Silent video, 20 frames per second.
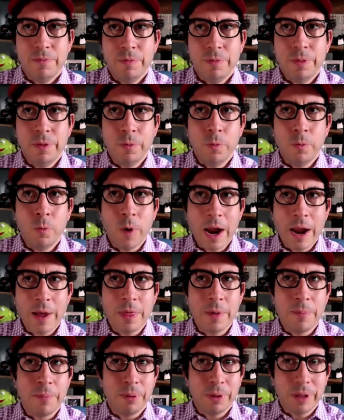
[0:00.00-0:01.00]
the way
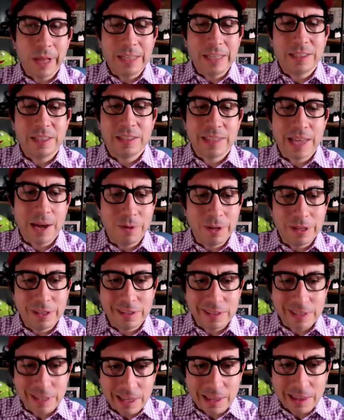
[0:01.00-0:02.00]
the places that we
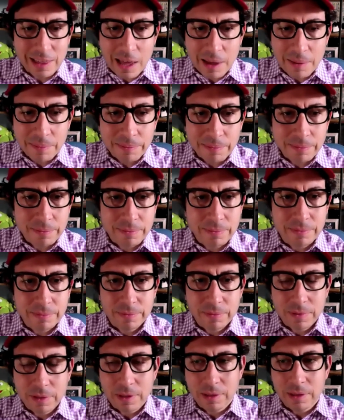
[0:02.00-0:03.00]
see them
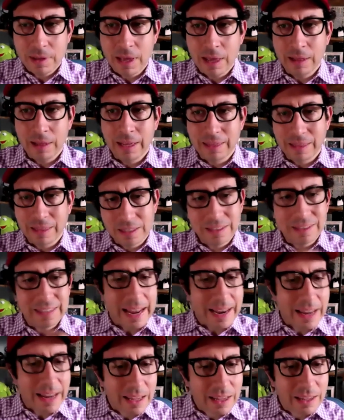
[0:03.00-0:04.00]
and like the
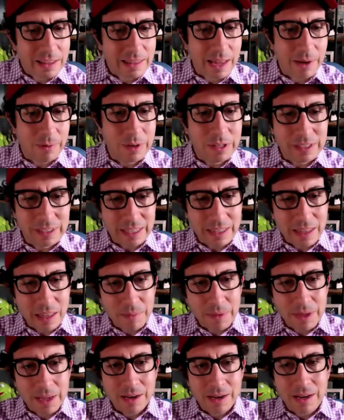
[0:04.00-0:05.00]
setting that we see them
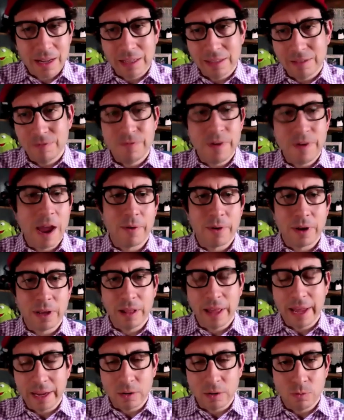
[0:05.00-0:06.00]
in is very
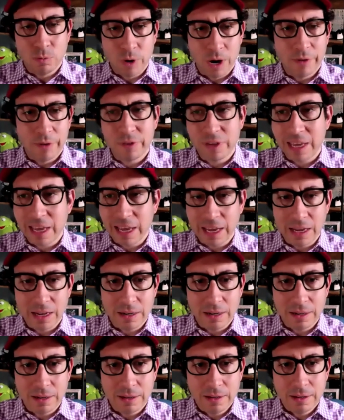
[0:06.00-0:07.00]
like rough
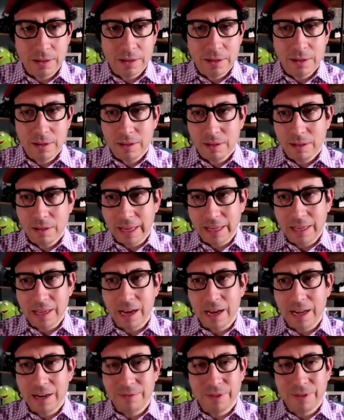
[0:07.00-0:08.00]
kid, like
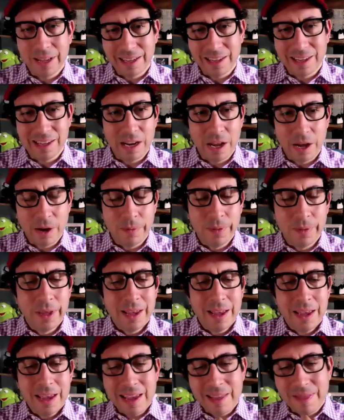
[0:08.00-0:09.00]
kind of like, you know,
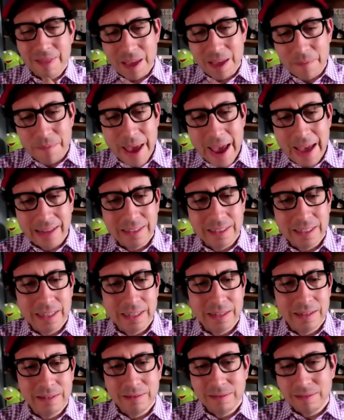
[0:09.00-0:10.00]
in the
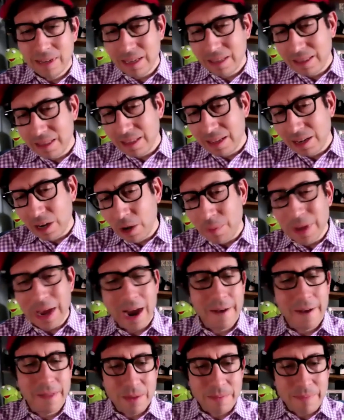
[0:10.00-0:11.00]
abandoned, in, you know,
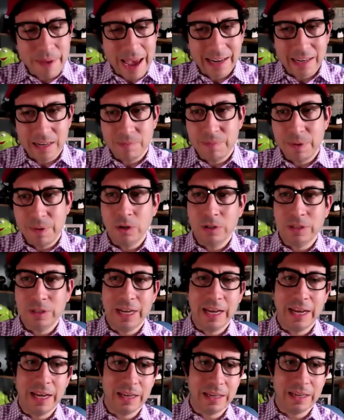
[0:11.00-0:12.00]
behind the abandoned
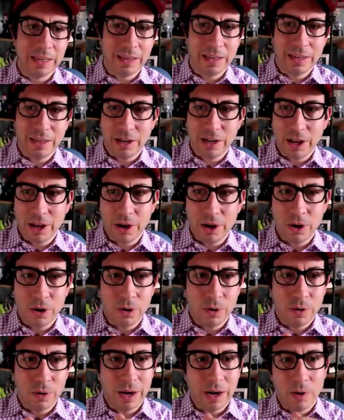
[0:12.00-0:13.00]
building, you
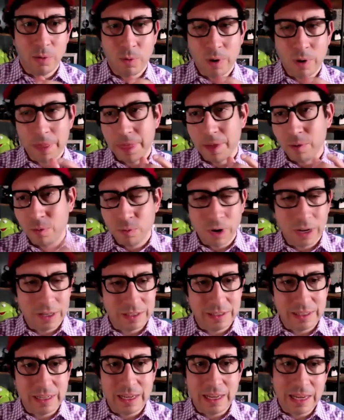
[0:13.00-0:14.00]
know, uh, with the
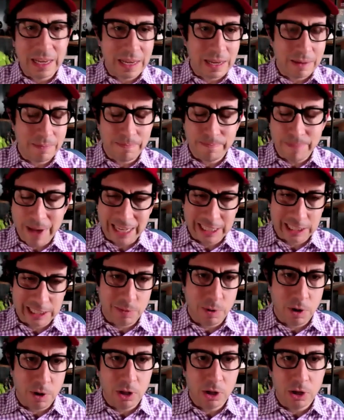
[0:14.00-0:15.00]
rusty
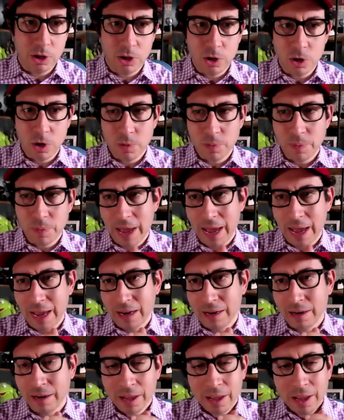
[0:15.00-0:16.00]
basketball hoop,
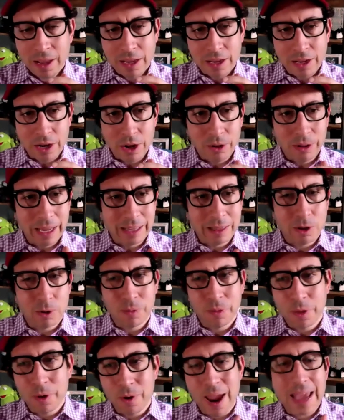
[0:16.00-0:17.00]
and, you know, like they're,
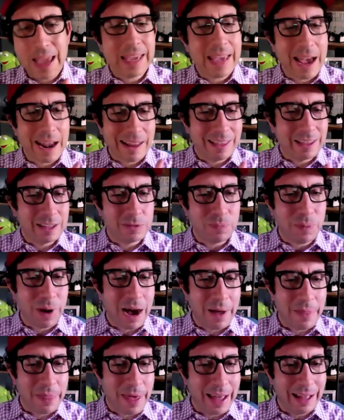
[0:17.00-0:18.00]
they're hanging out in the
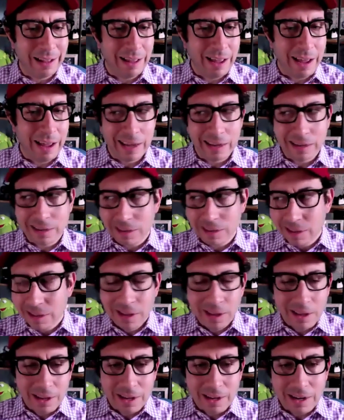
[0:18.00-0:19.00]
spot that like,
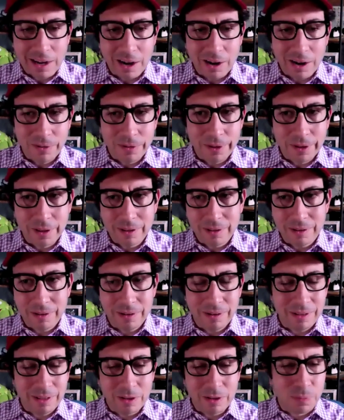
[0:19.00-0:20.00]
you know, the,
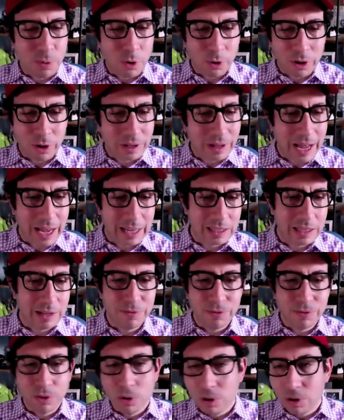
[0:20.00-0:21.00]
there's broken glass on the
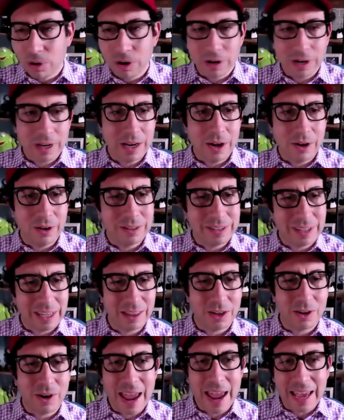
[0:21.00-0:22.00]
floor, you know, it's like
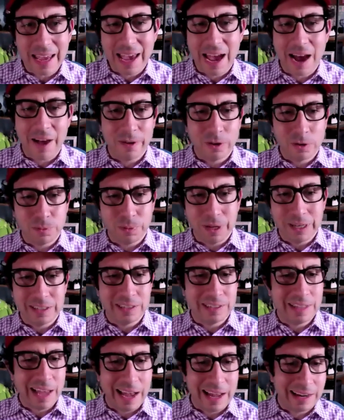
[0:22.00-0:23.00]
they're hanging out in those places
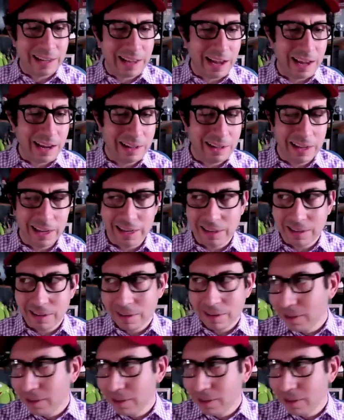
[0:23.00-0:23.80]
that kind of like,